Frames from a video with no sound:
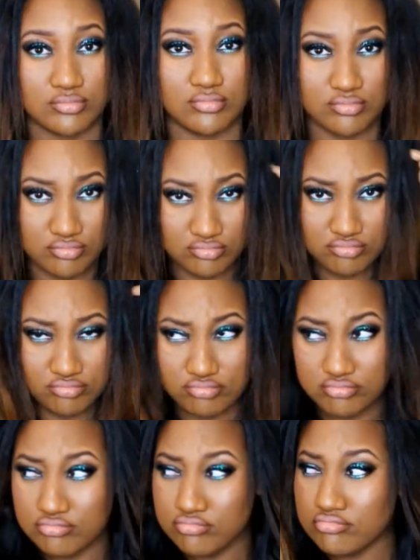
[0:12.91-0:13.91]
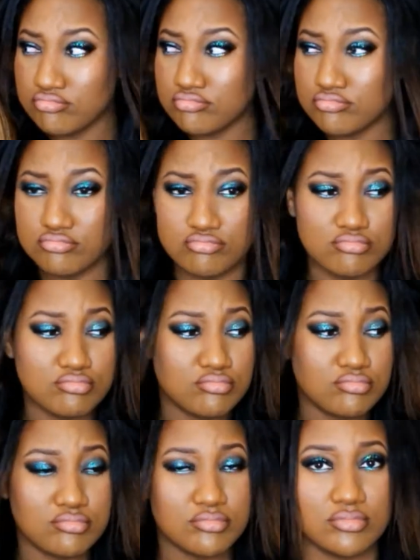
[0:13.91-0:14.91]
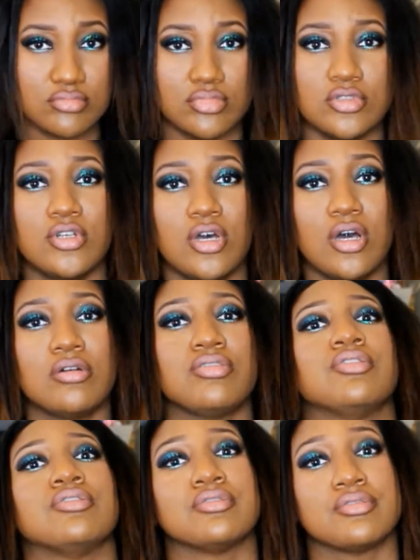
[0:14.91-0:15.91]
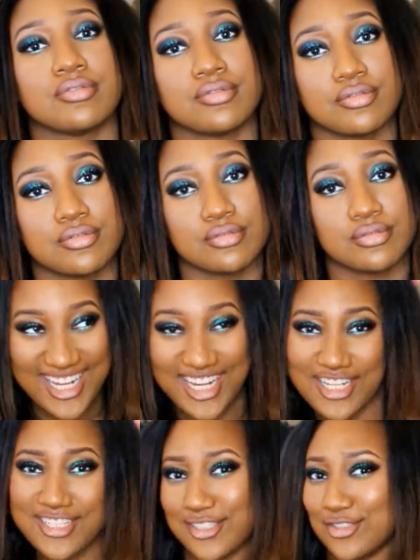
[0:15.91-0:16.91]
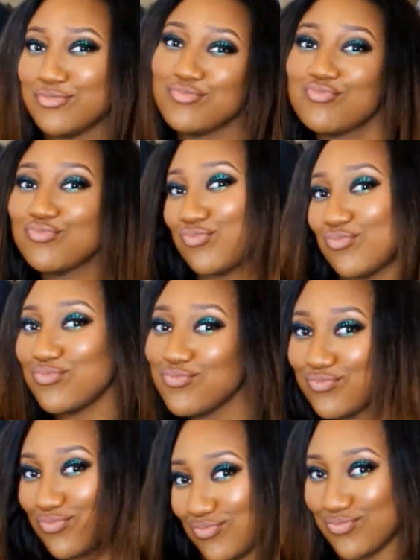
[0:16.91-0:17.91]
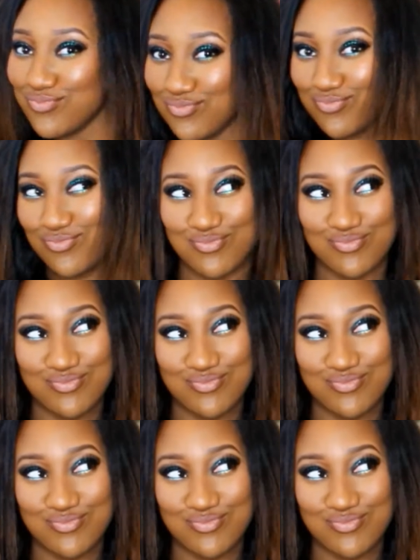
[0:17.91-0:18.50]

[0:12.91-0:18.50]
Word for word: see these results. So this is how my hair started out. You can even see the dirt sitting on top of